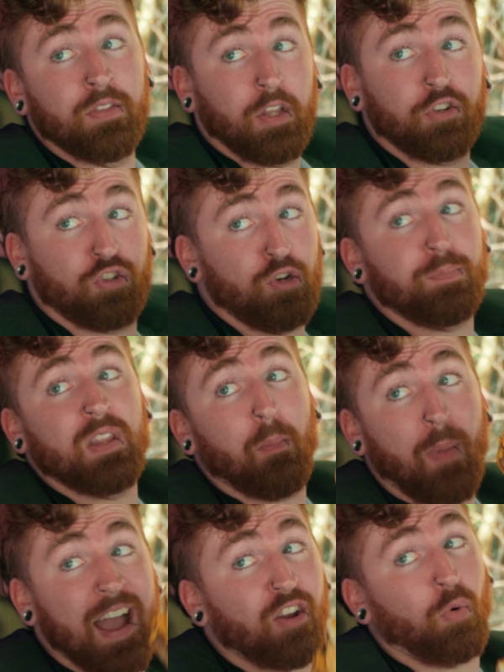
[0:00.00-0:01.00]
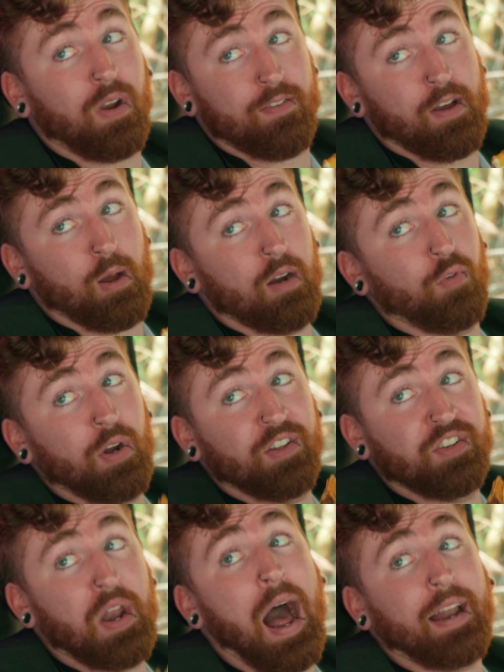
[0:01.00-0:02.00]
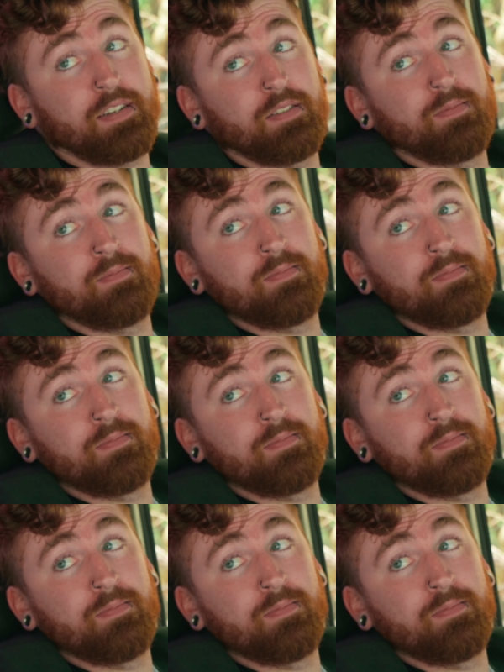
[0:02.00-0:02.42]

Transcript: The soup in the microwave, however, is not.